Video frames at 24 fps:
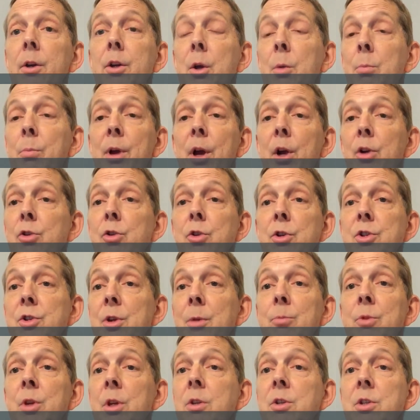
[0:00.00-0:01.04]
compared to
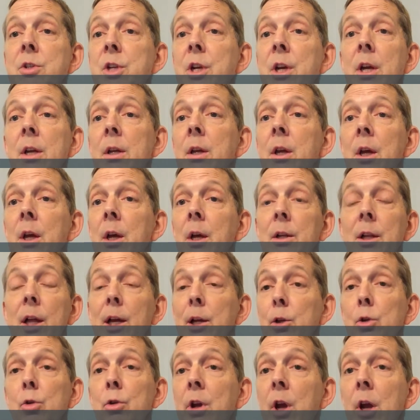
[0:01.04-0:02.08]
something, say,
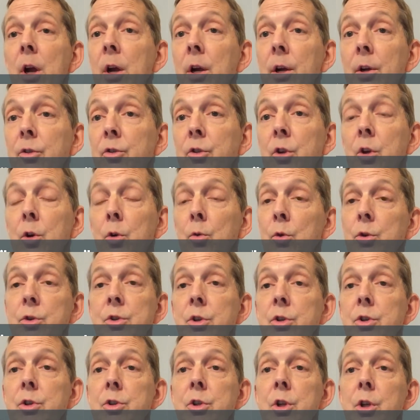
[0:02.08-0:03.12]
like Lou Gehrig's,
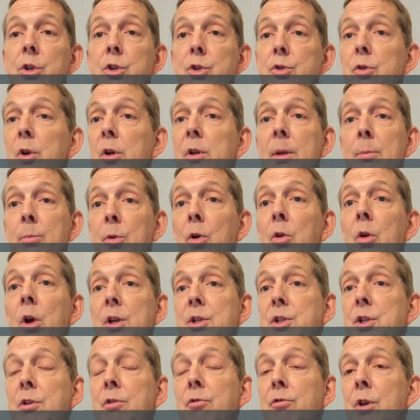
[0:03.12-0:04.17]
which is strictly
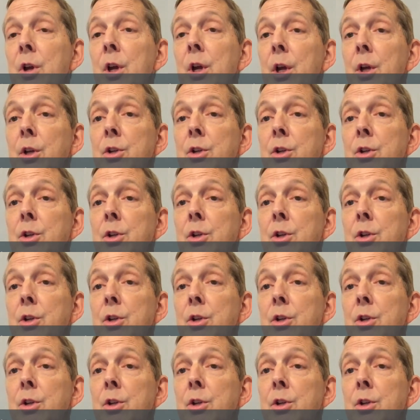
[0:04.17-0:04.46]
progressive.